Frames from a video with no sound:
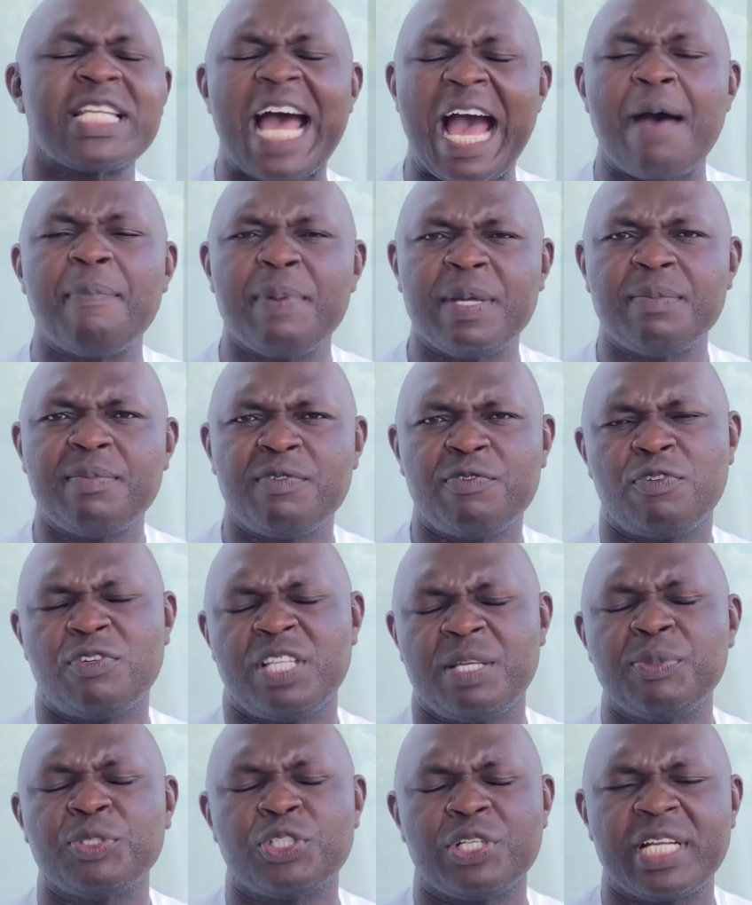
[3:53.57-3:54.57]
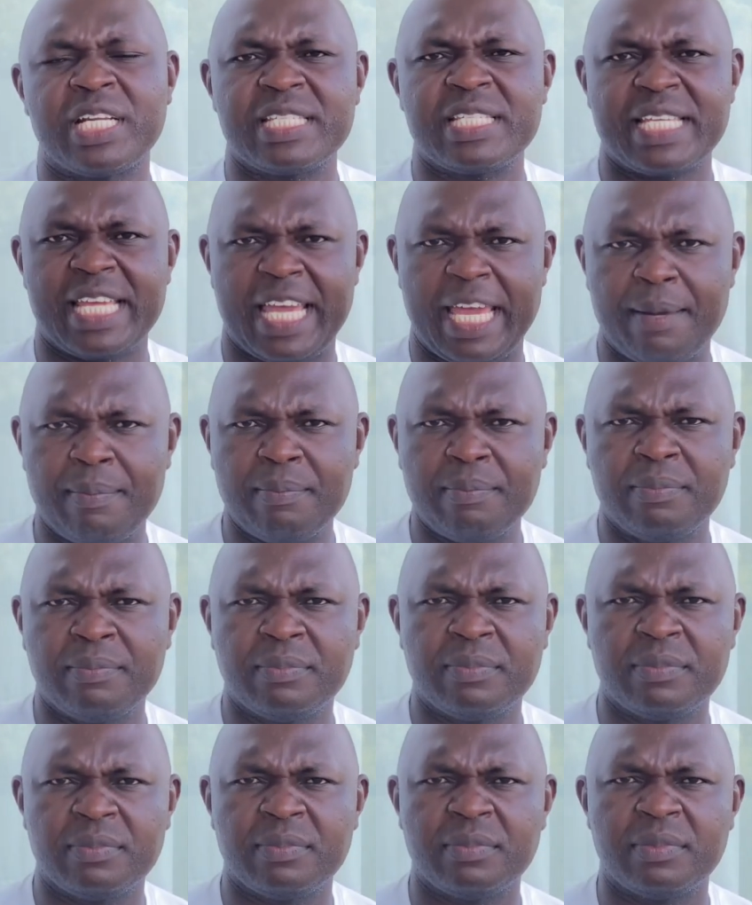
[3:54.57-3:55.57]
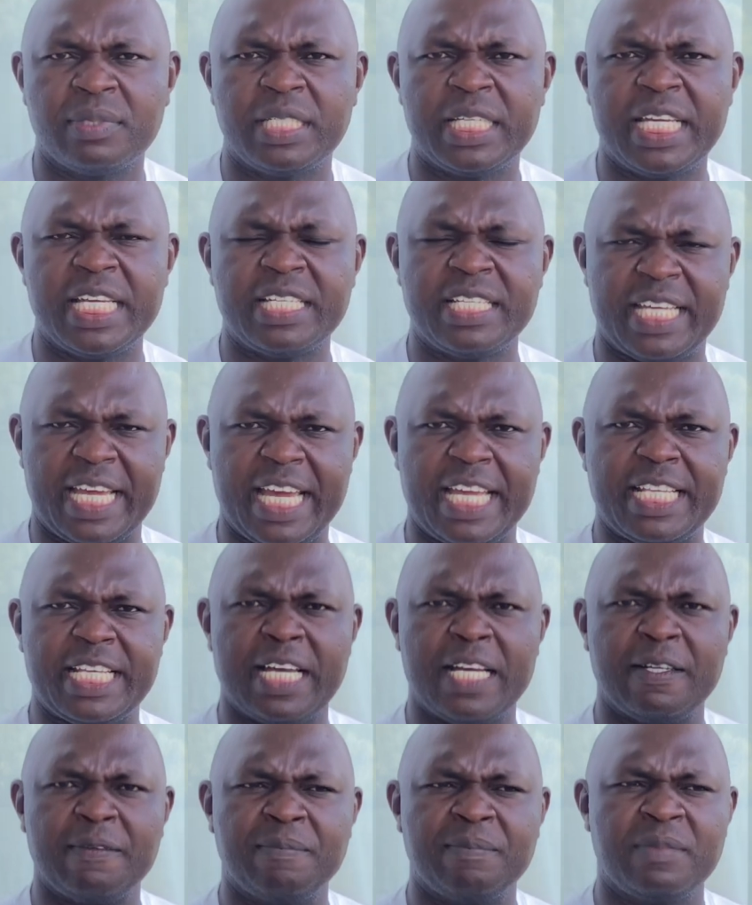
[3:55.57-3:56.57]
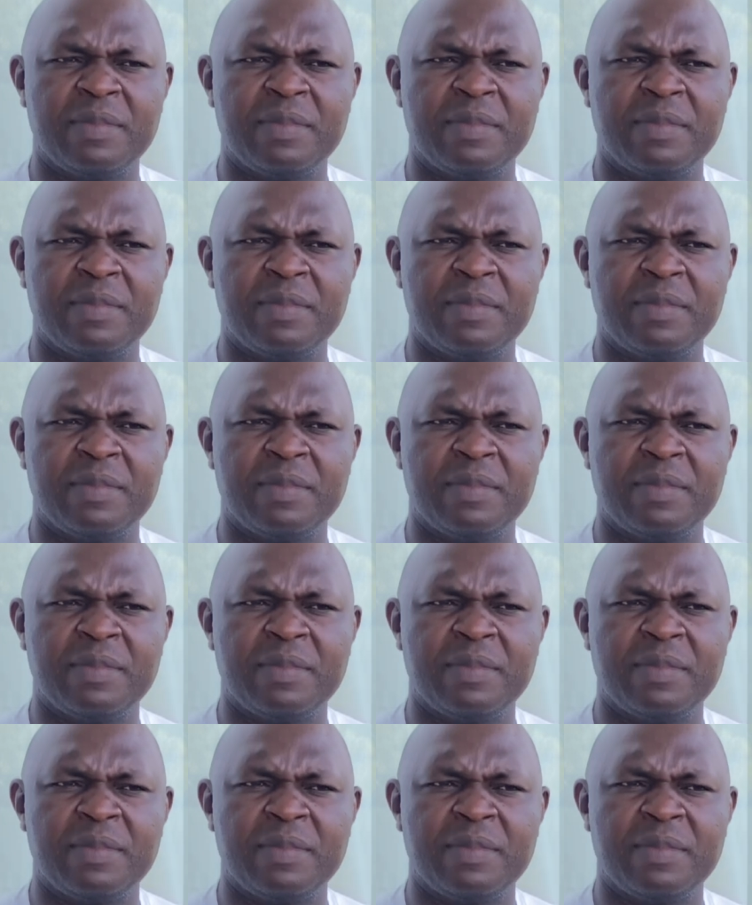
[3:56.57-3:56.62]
happened before the missionaries came in Kenya.